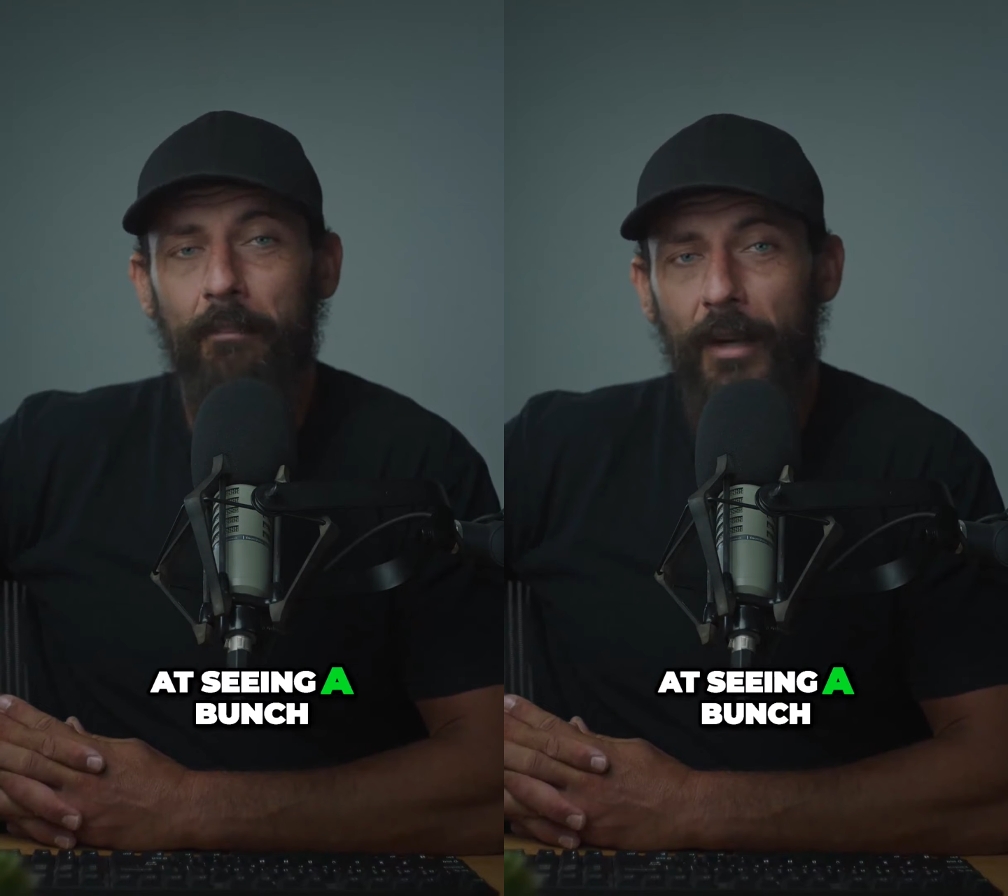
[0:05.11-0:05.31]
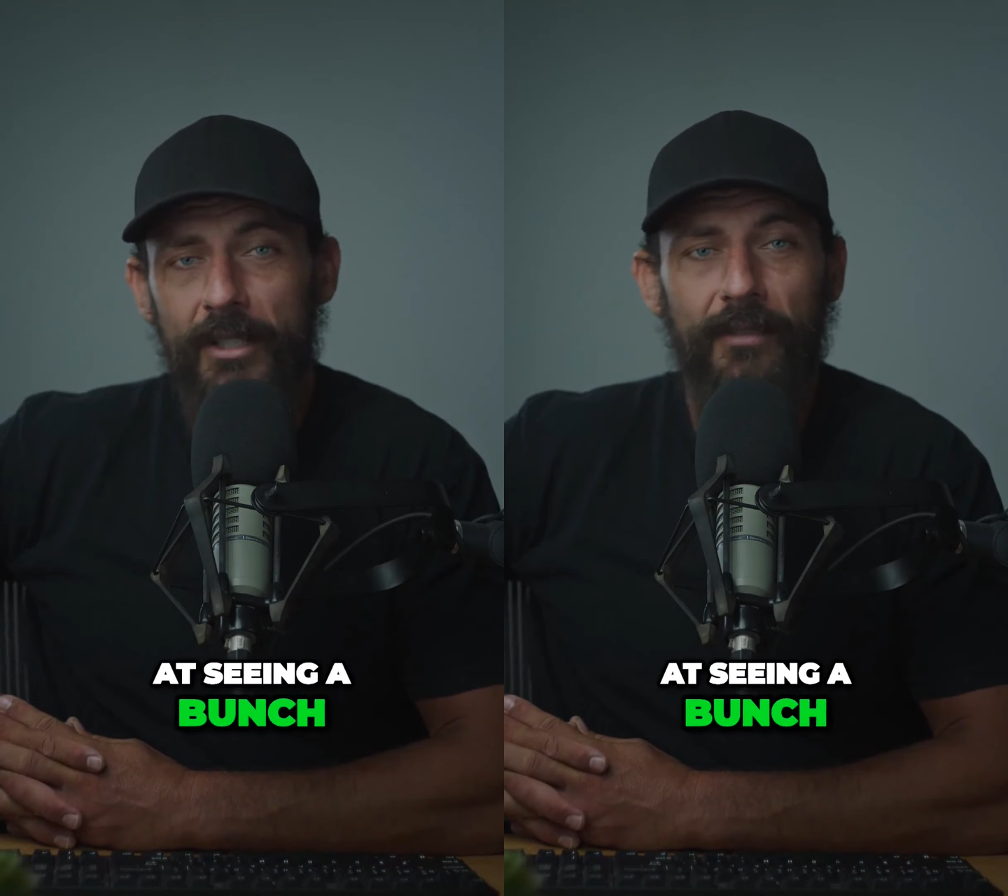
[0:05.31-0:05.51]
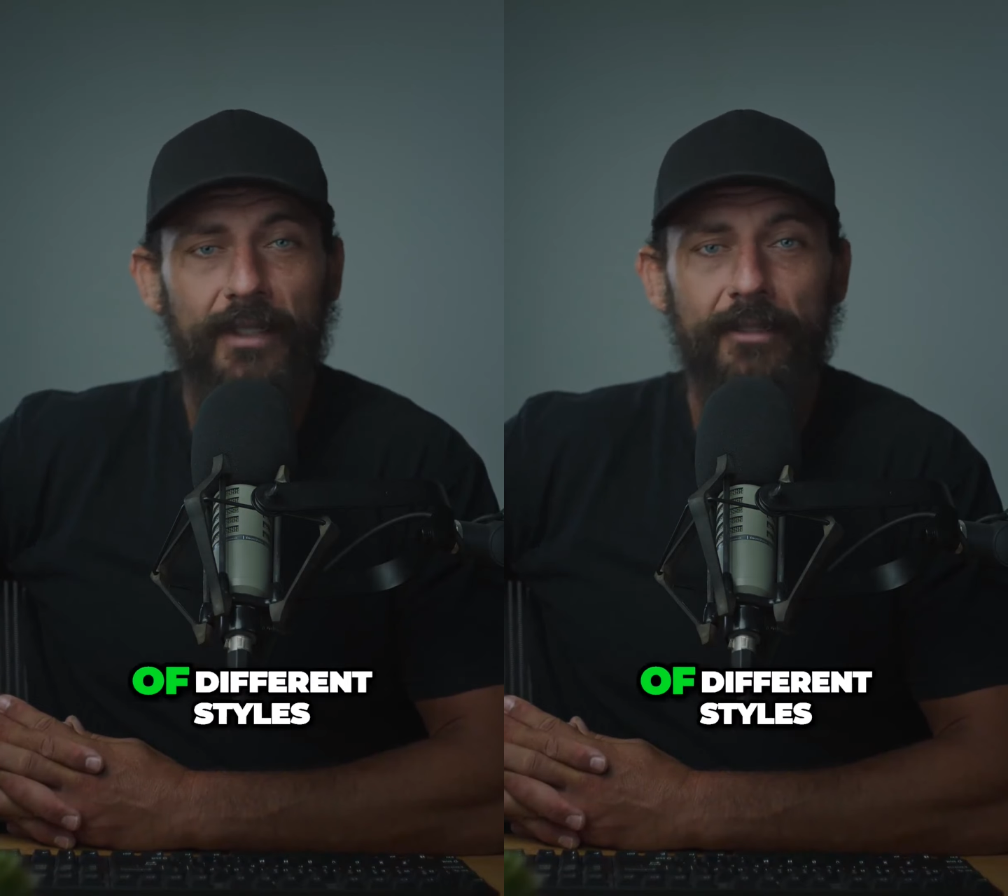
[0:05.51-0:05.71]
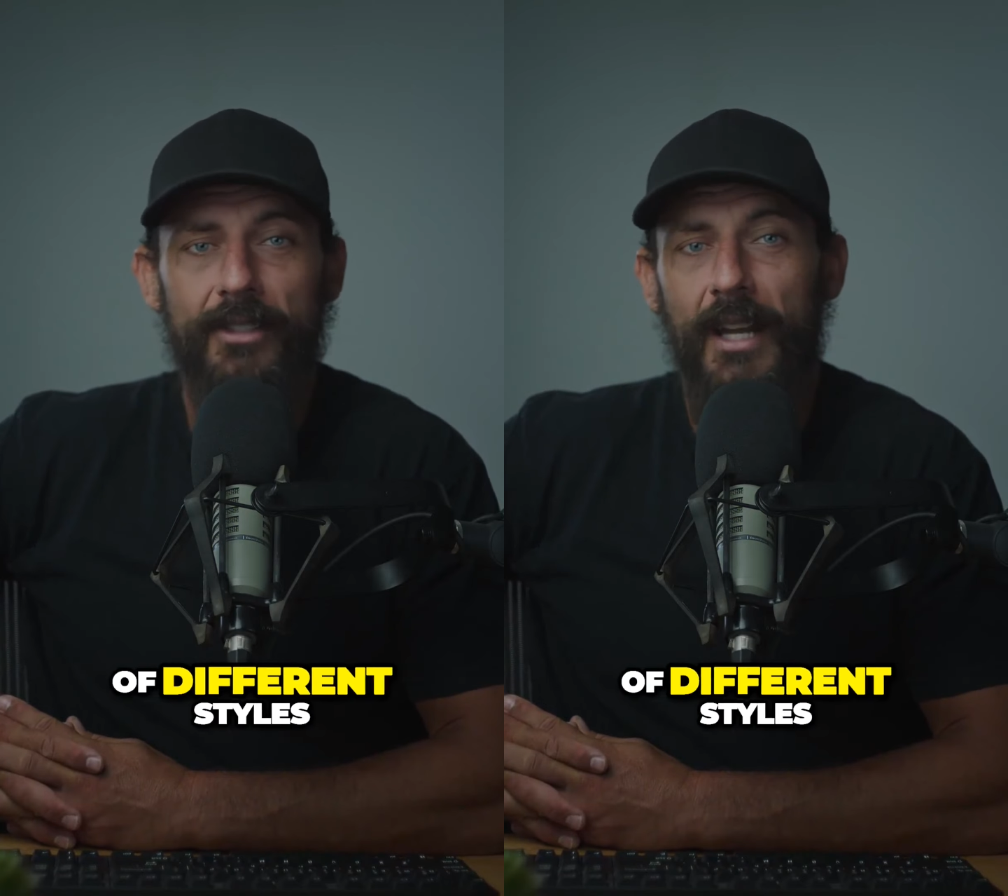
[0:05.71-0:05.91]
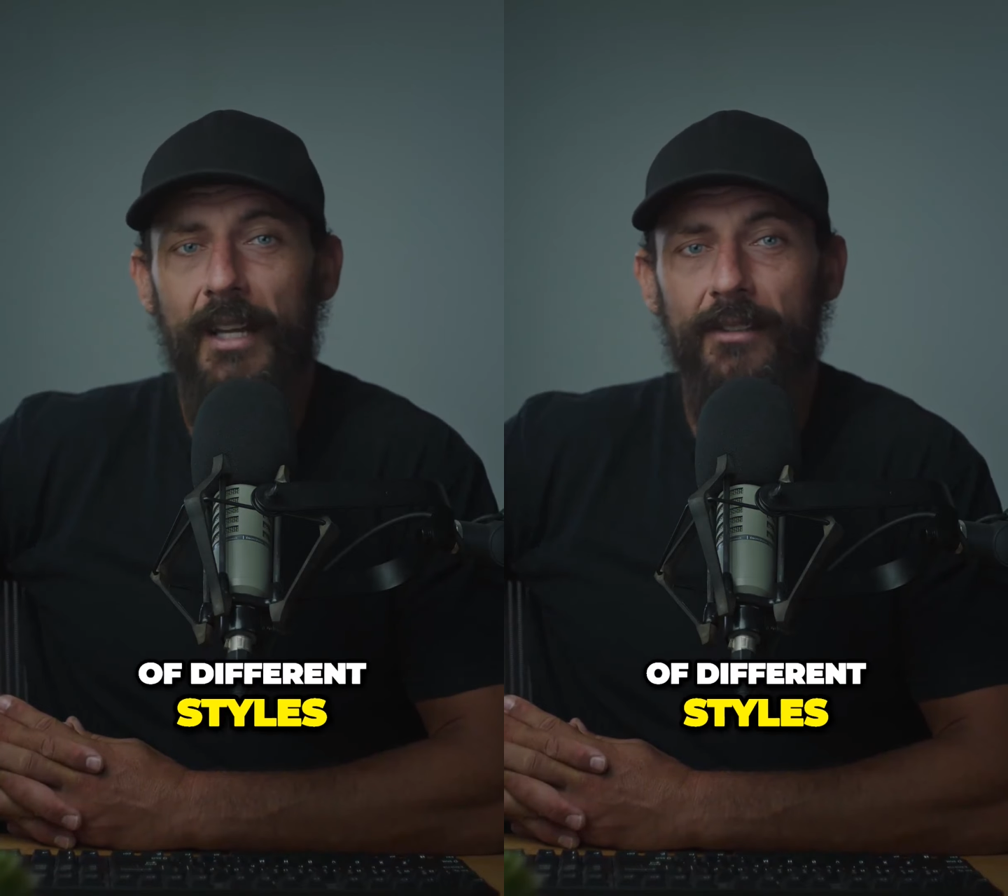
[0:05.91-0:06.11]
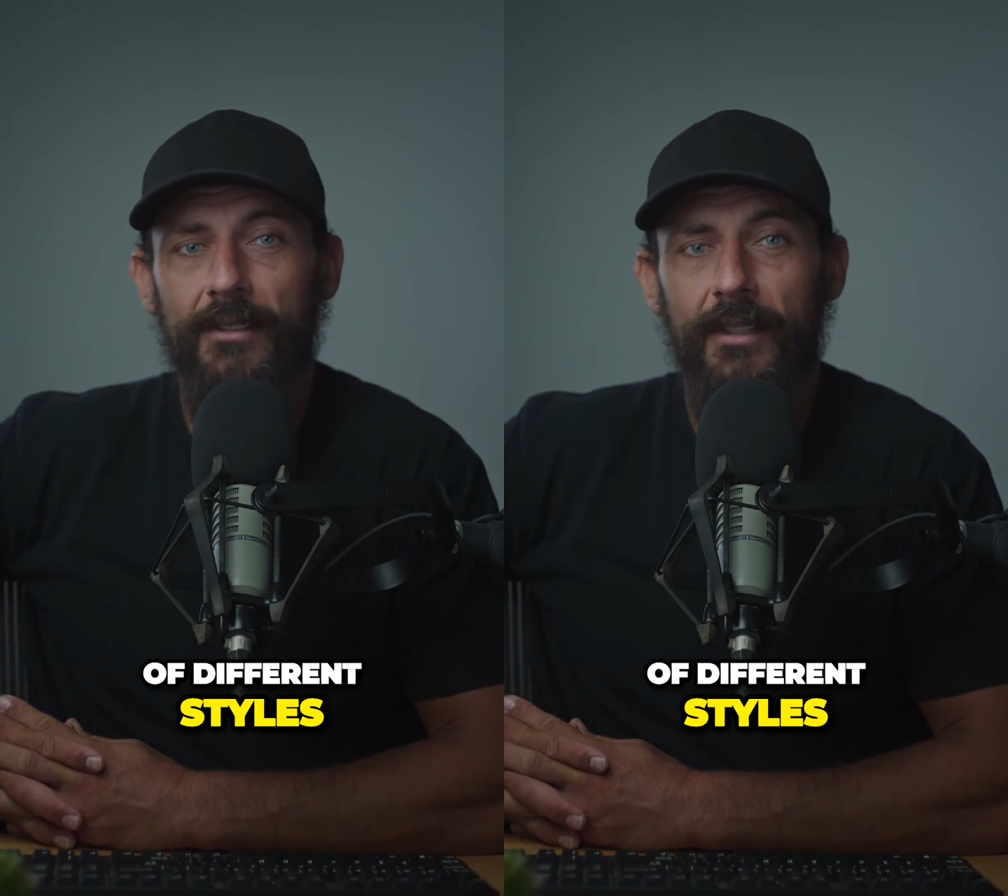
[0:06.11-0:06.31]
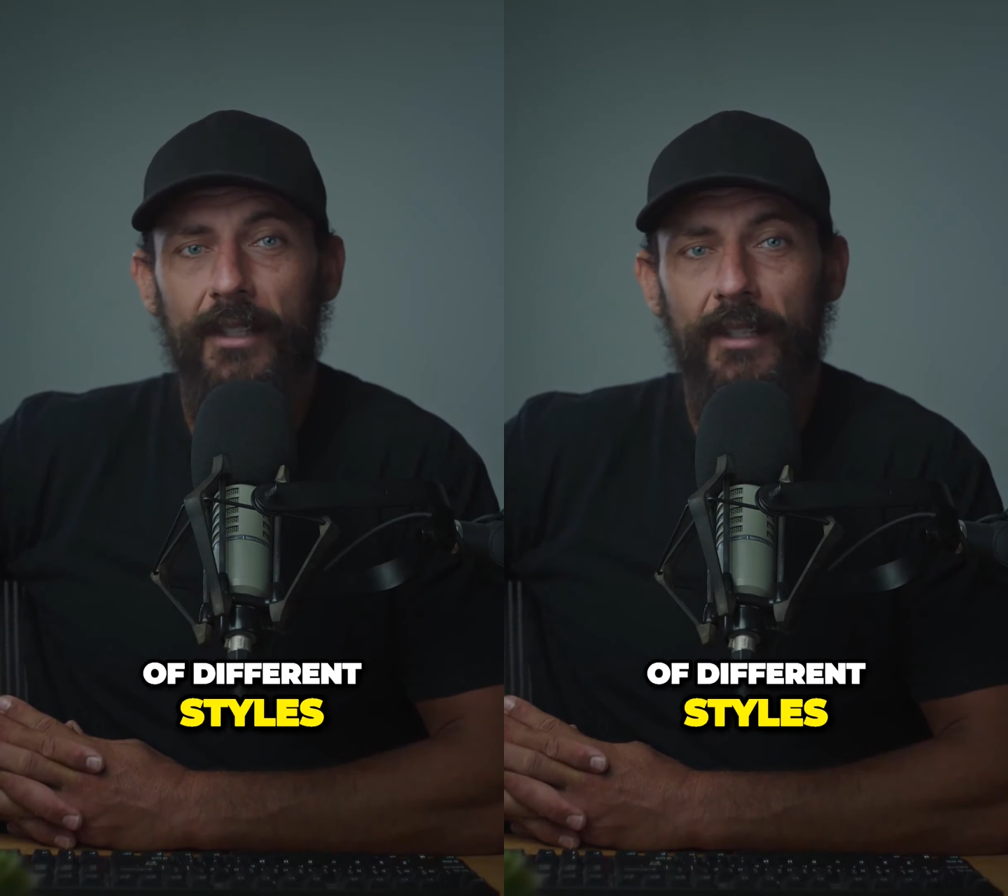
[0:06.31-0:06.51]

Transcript: bunch of different styles.